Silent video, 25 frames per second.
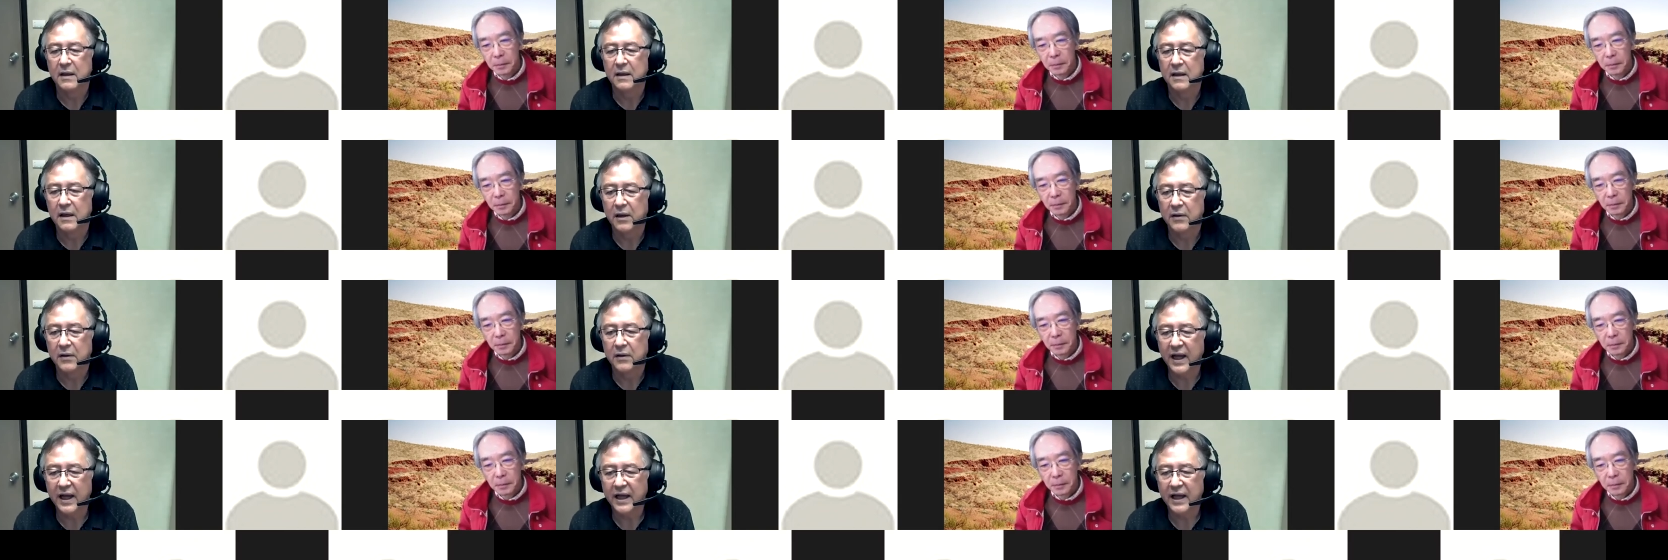
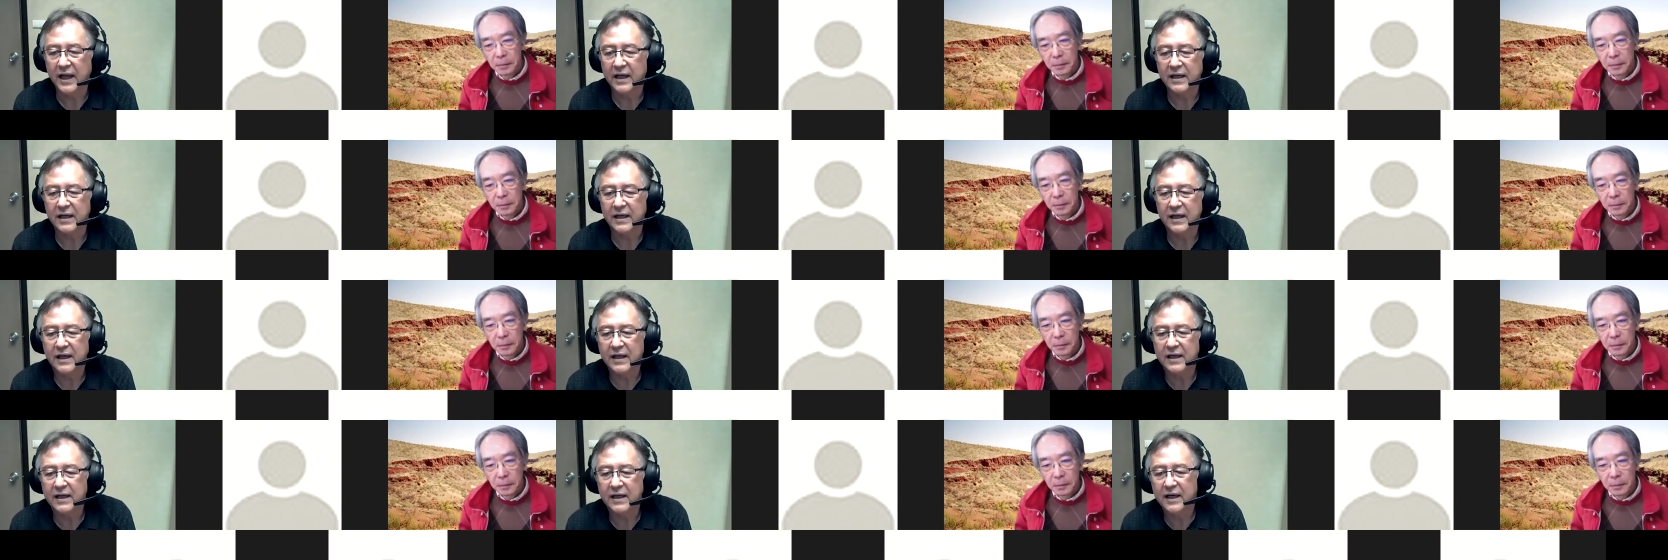Speaker 1: Okay.
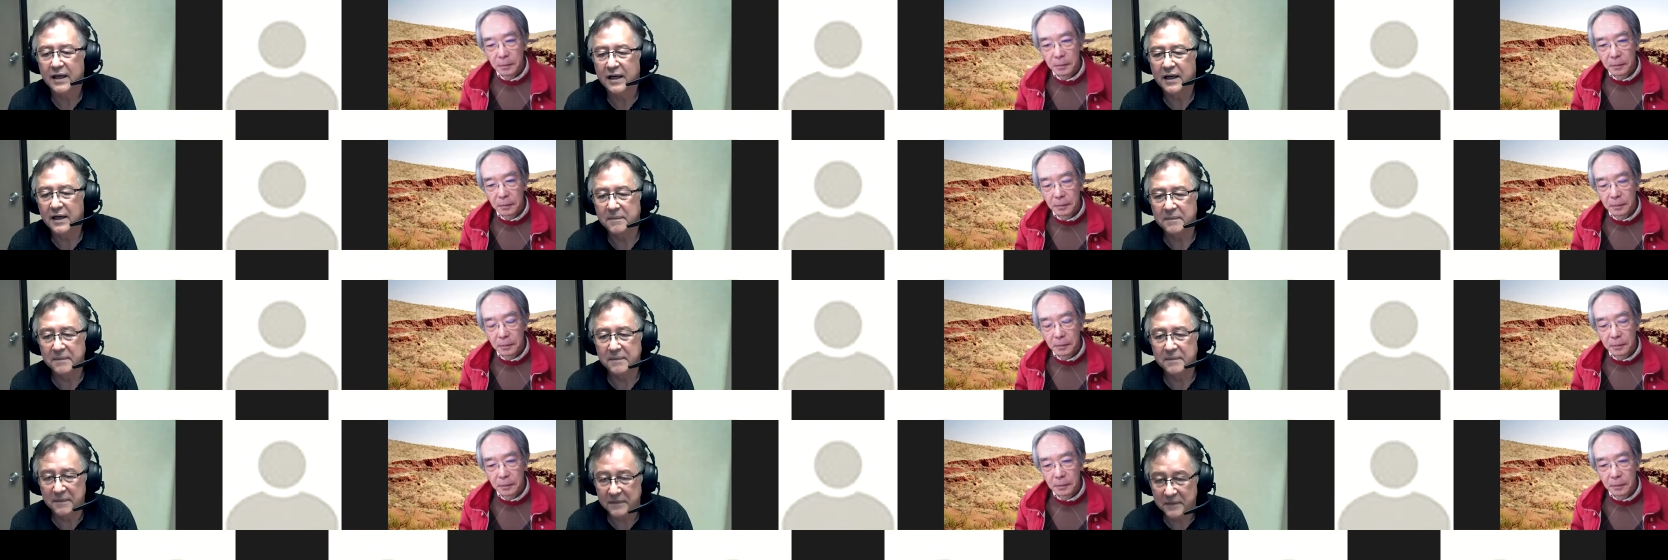
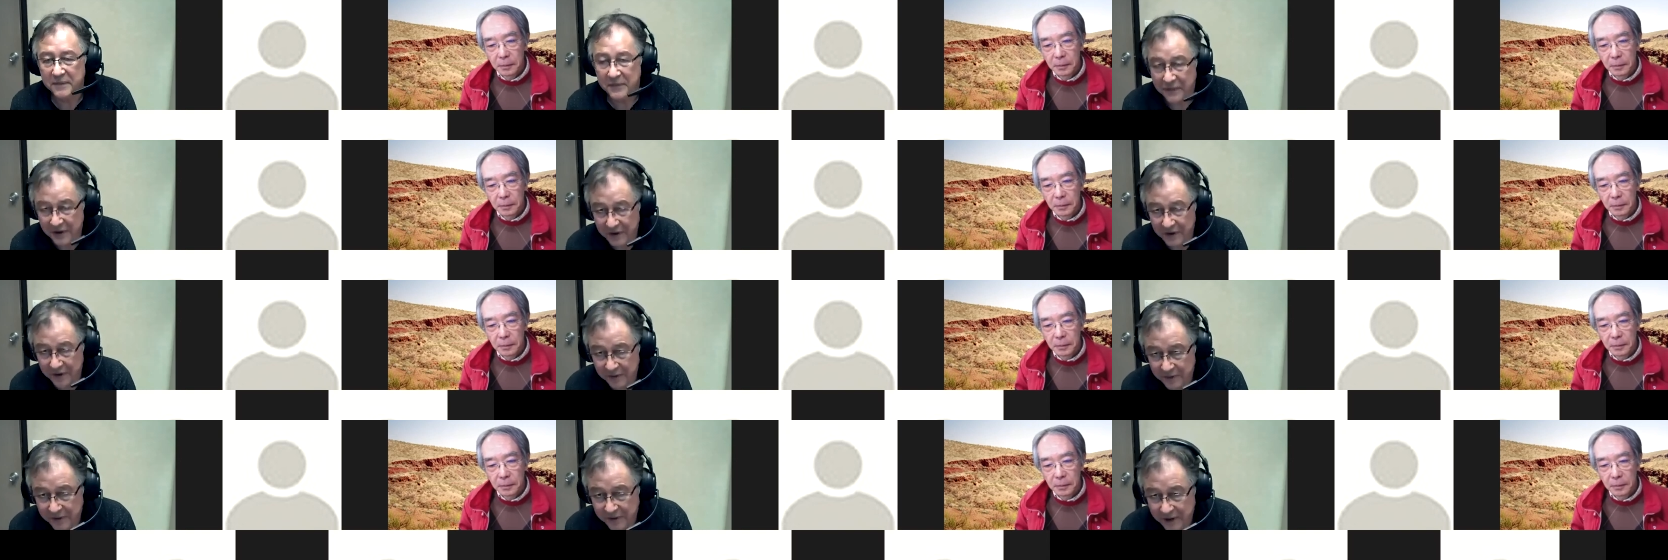Um
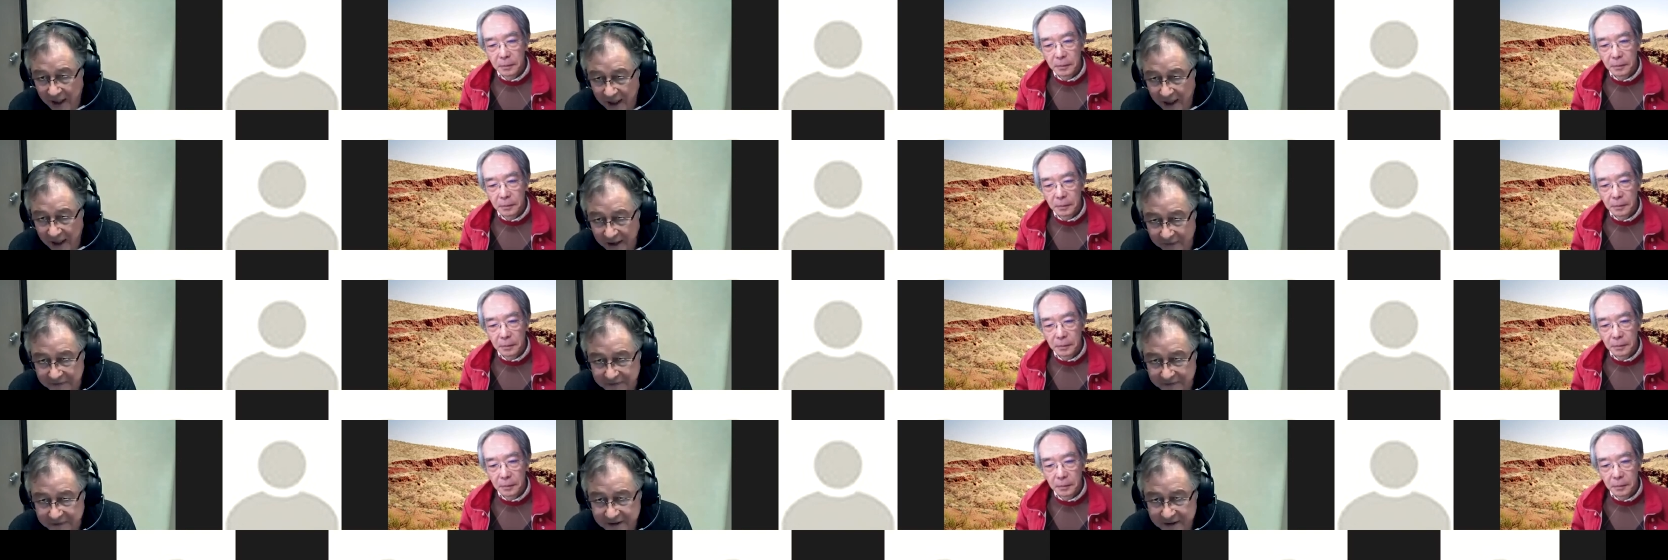you kind
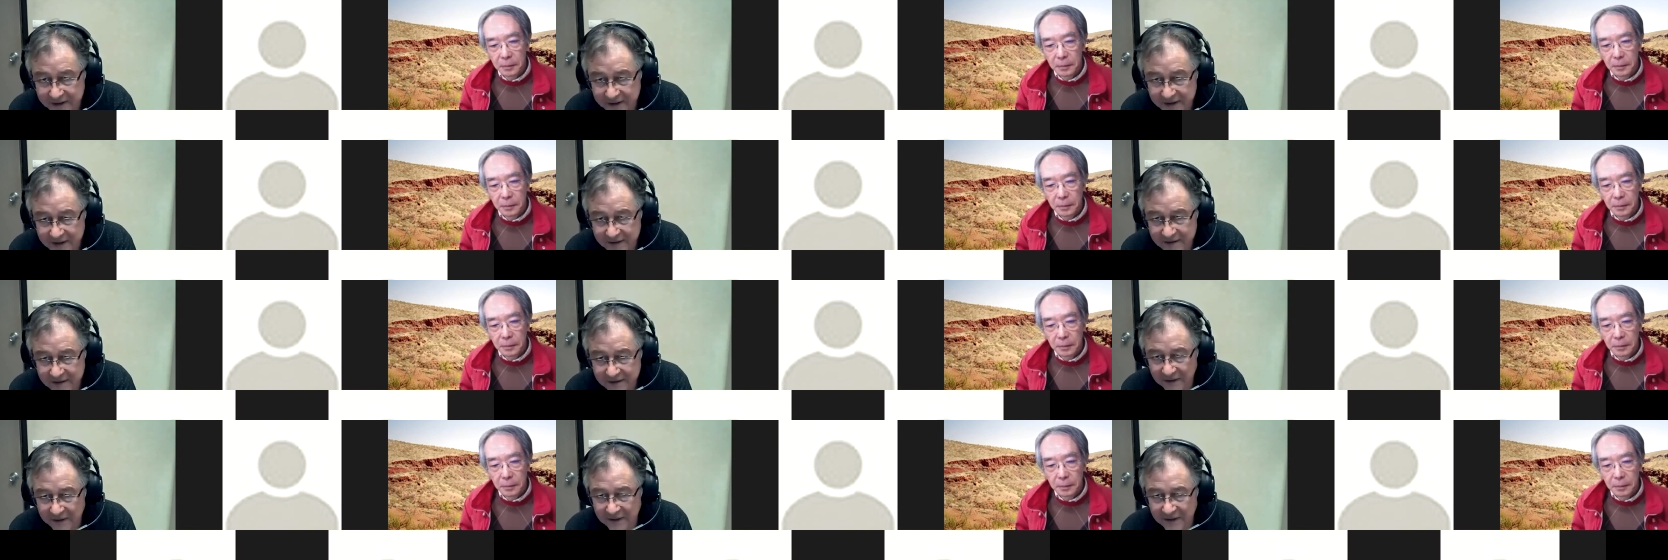of
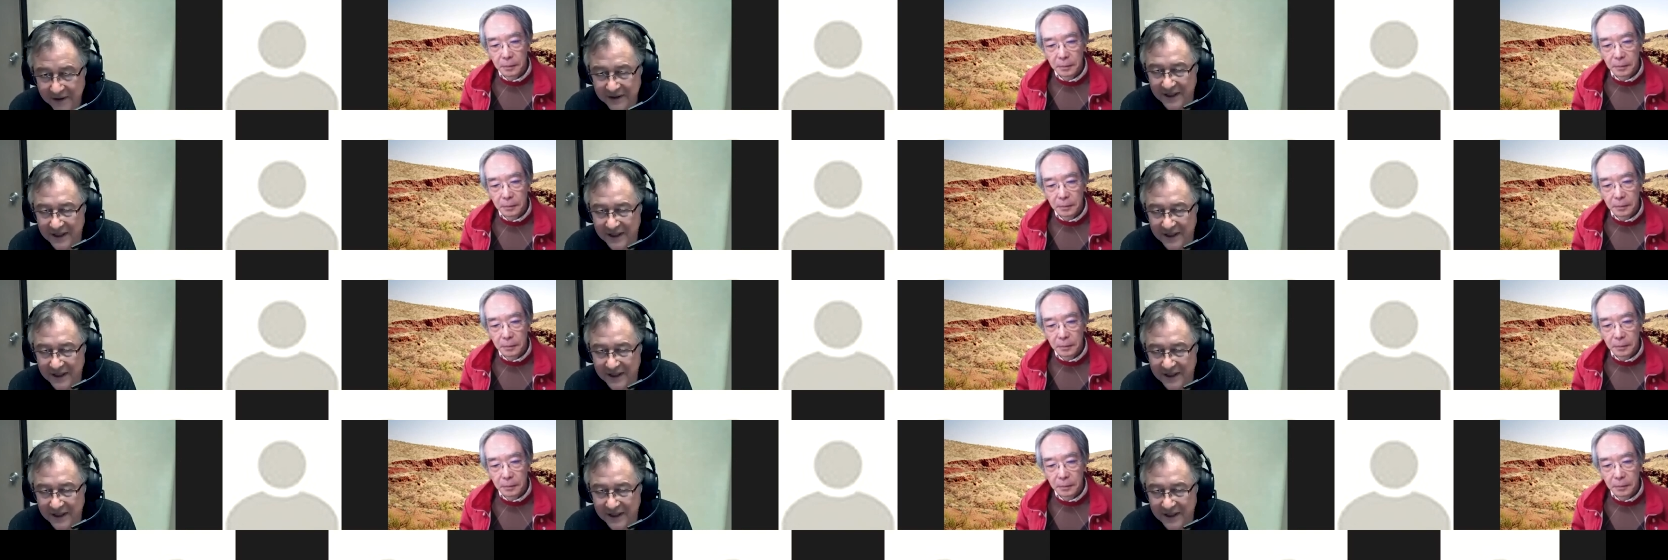started to